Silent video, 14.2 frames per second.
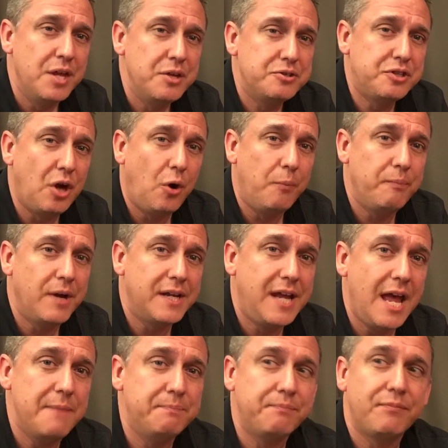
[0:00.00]
So
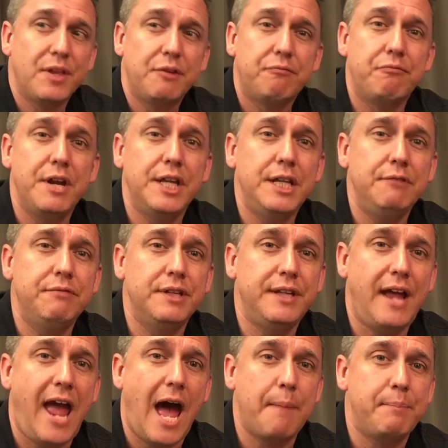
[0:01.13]
again,
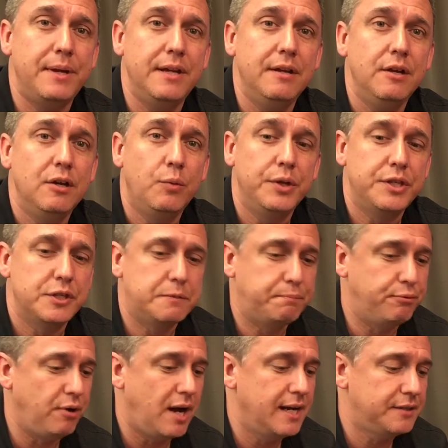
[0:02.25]
really happy with this
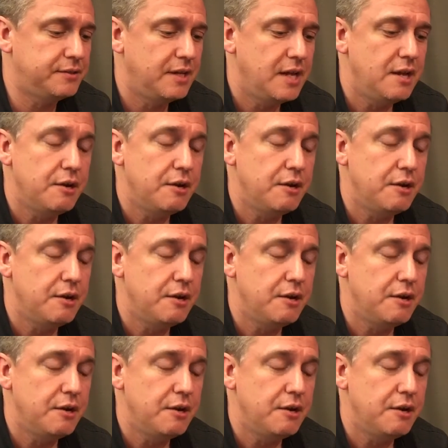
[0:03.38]
product.